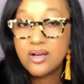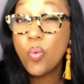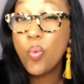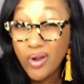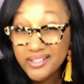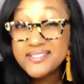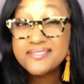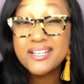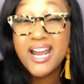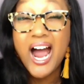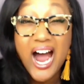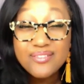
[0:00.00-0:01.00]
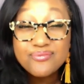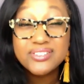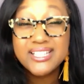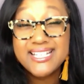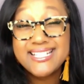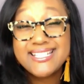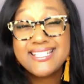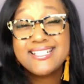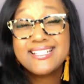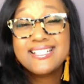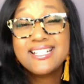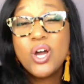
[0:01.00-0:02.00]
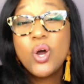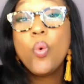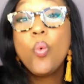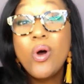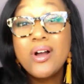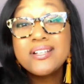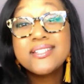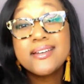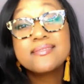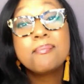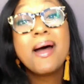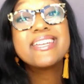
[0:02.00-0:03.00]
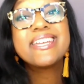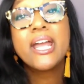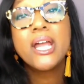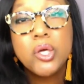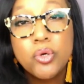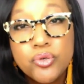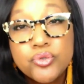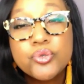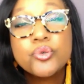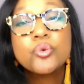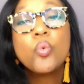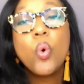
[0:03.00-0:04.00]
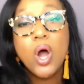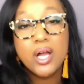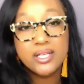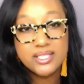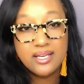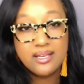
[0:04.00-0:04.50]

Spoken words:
What is the conflict? What does my character want?